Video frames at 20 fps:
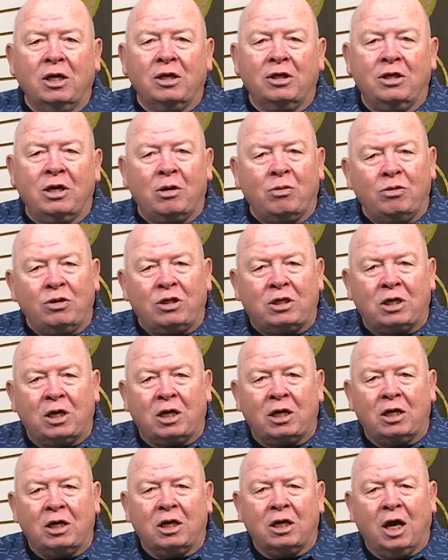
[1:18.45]
there was
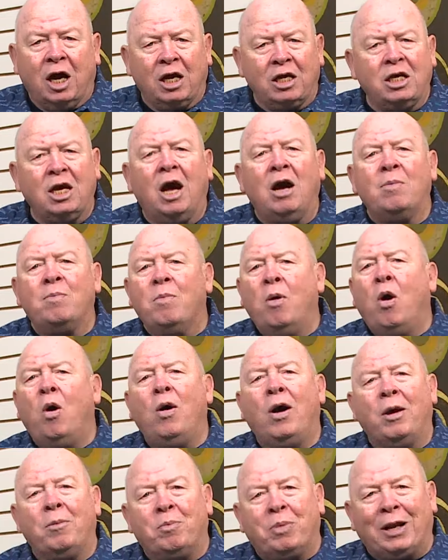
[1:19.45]
a, a young
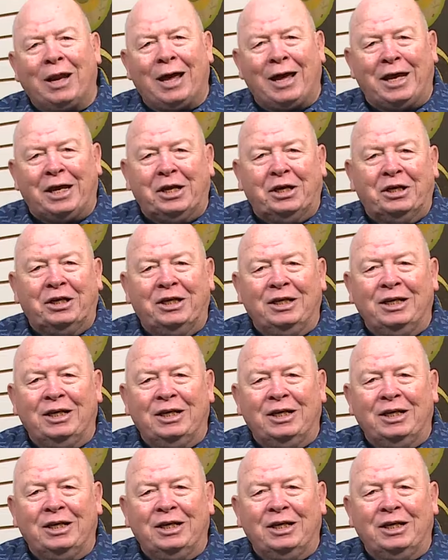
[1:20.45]
boy playing.